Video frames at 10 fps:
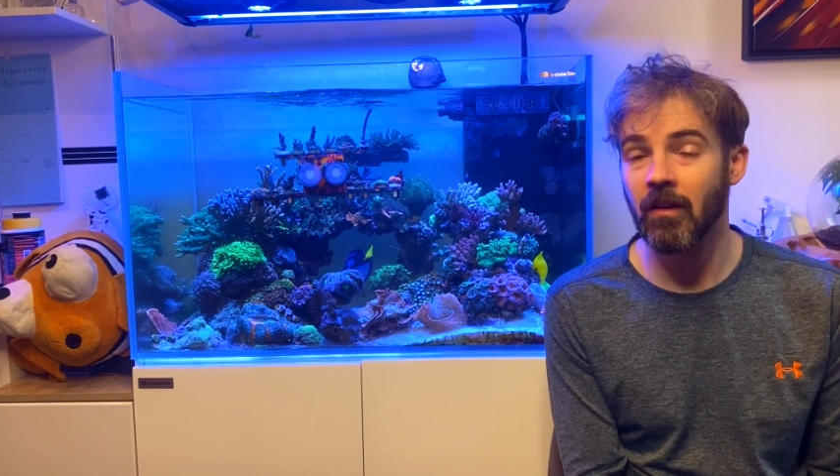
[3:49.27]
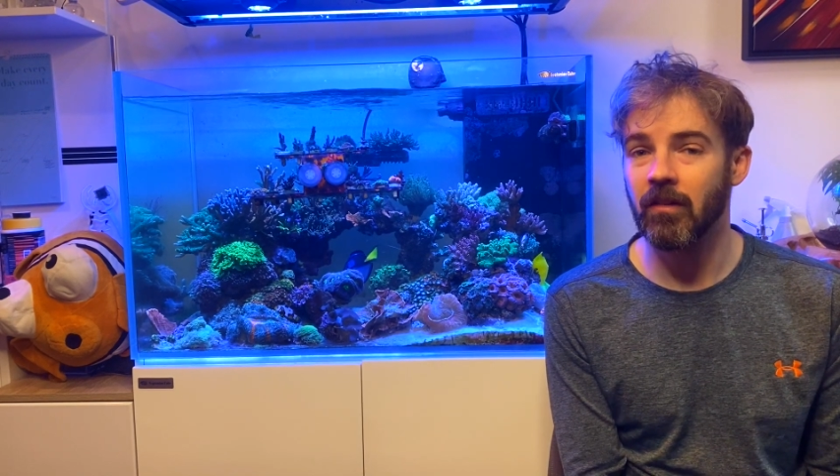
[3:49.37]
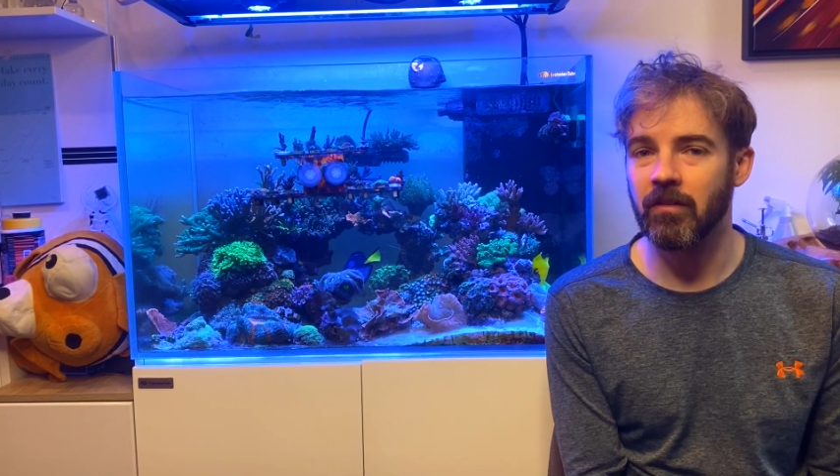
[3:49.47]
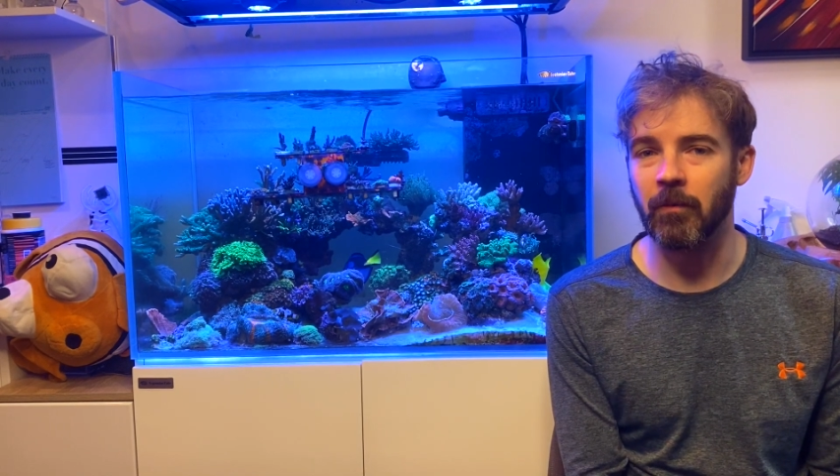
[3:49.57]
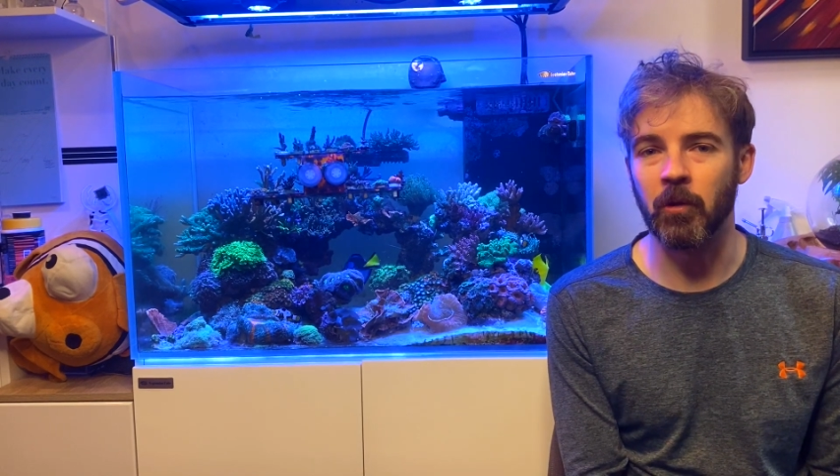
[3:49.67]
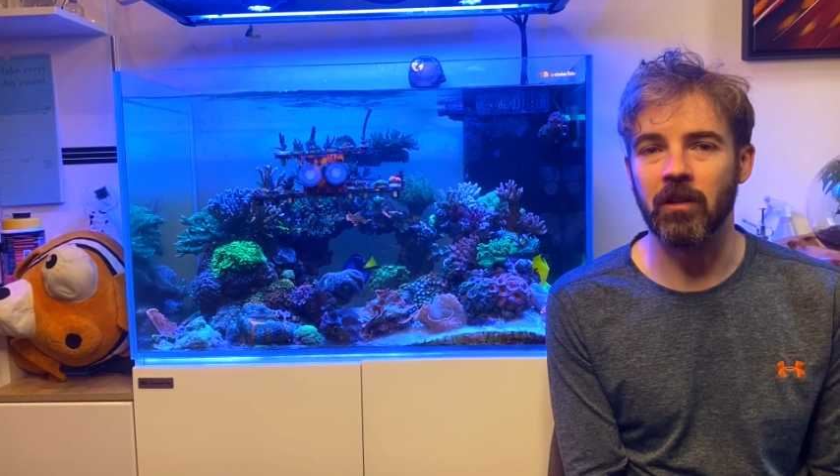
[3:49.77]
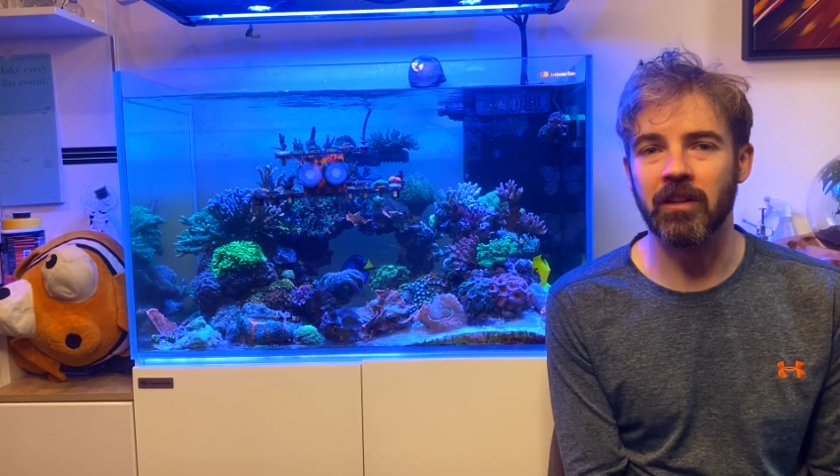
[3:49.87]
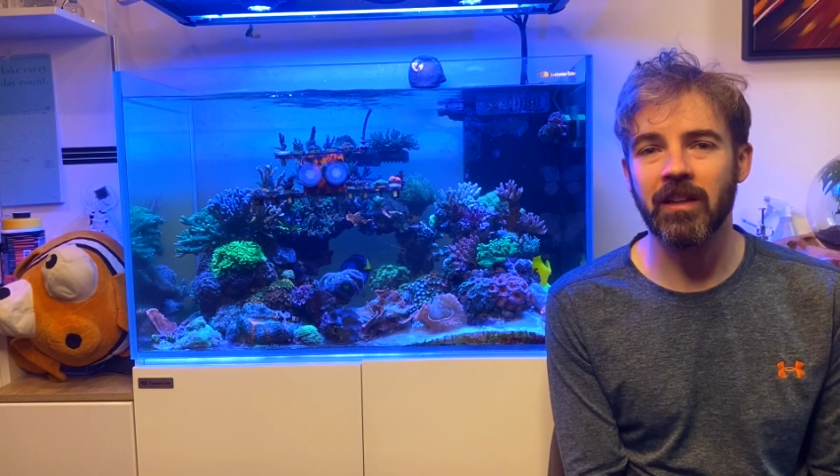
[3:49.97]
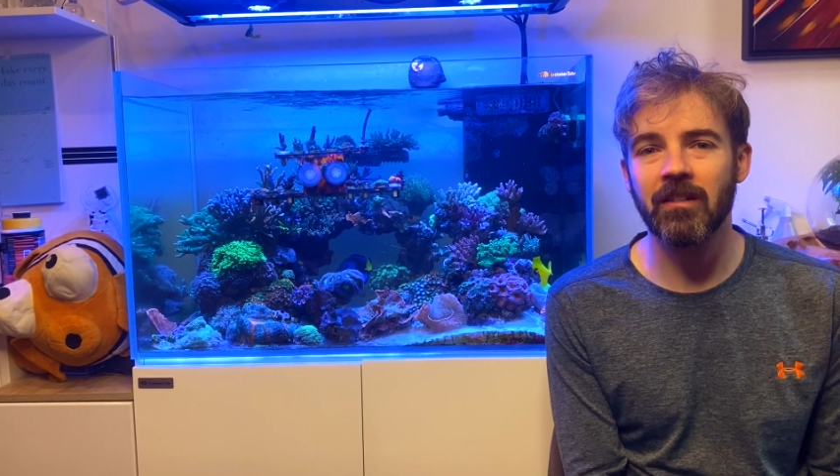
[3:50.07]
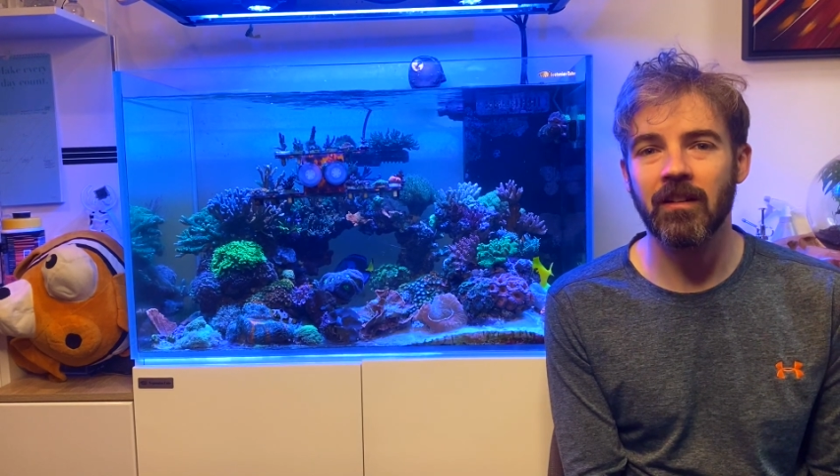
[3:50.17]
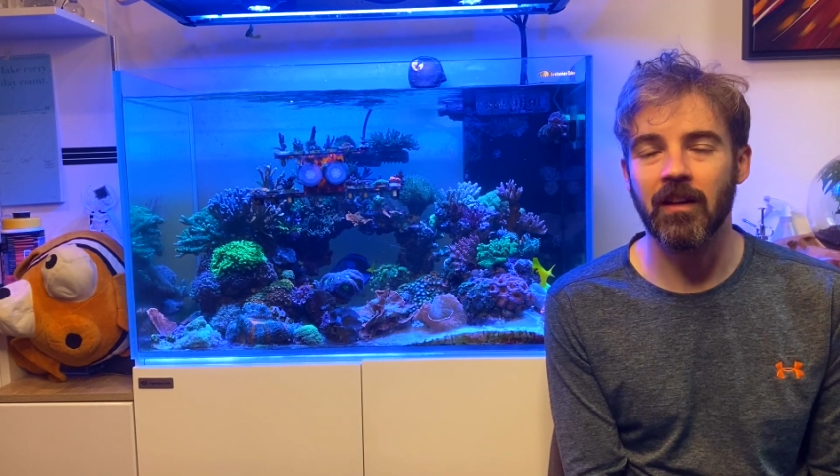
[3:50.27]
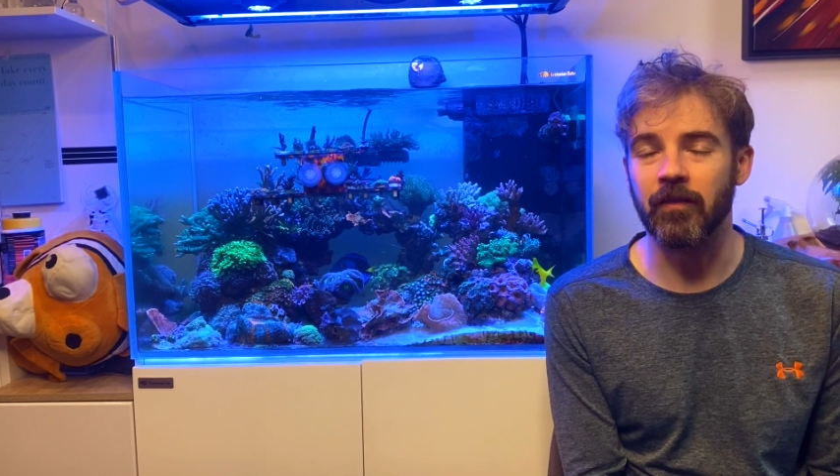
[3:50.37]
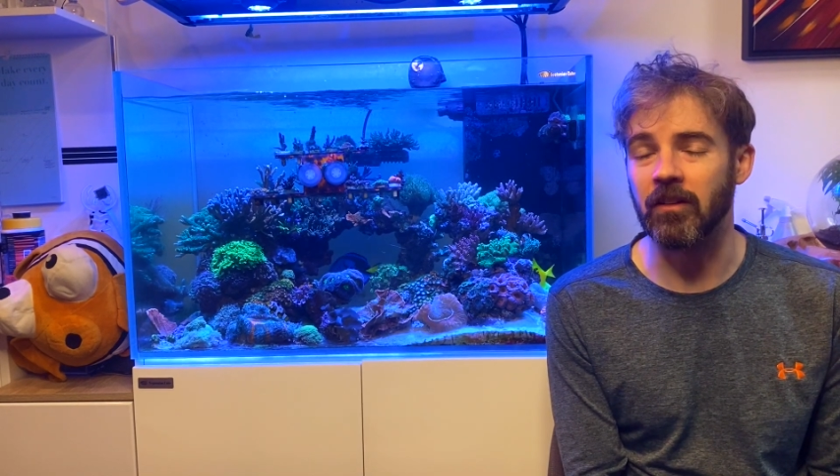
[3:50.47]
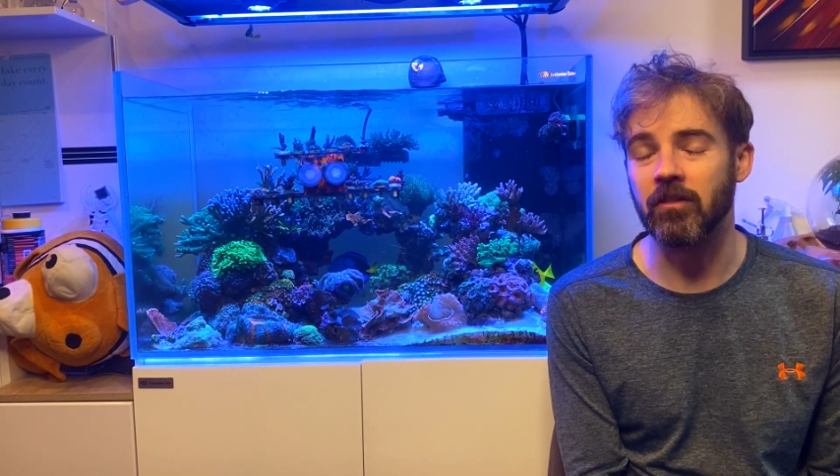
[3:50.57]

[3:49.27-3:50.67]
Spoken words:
Similarly, if it